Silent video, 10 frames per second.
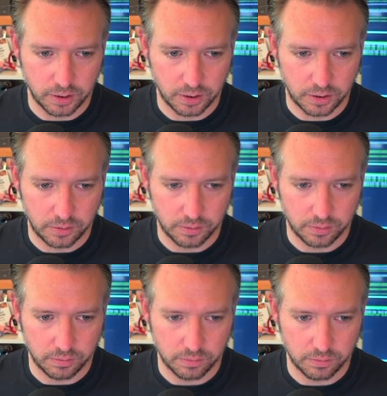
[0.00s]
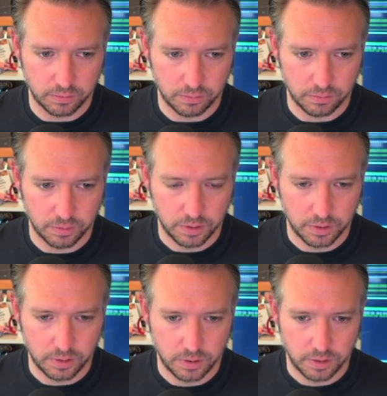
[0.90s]
Let's do
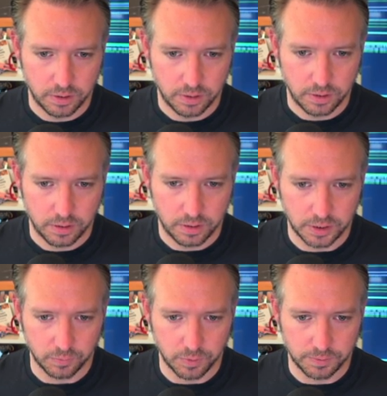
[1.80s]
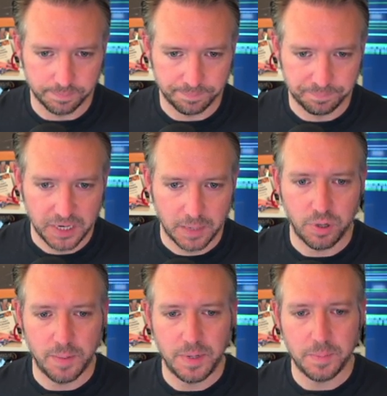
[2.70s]
this one
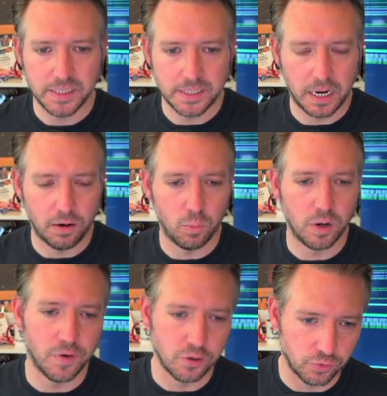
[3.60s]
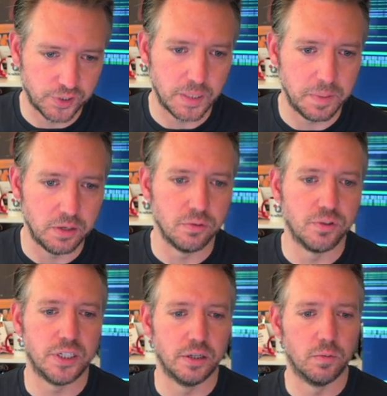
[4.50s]
premium Intel, one virtual CPU,
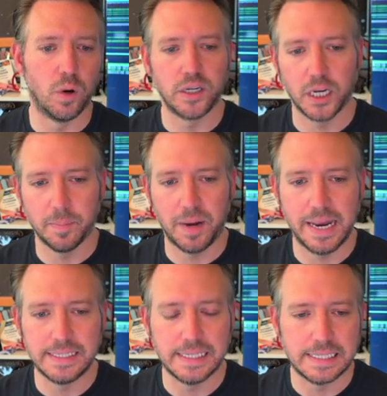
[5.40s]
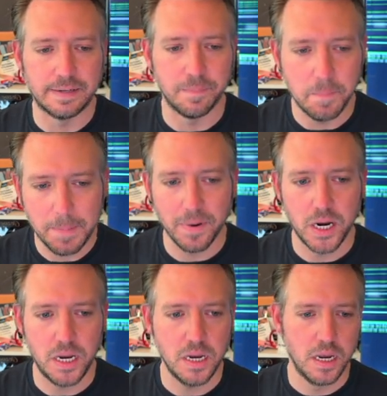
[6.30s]
still one gigabyte of
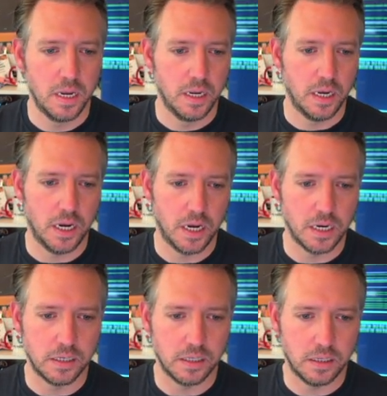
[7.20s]
memory, and